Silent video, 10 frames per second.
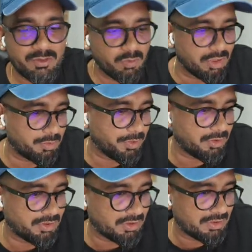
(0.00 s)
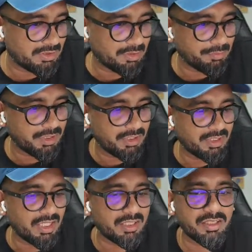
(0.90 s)
work, because this is something
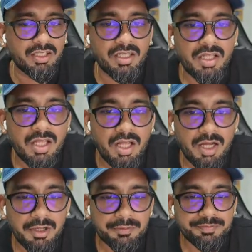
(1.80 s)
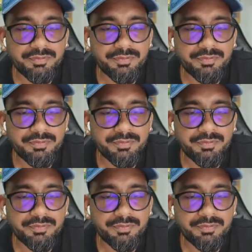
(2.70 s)
that uh,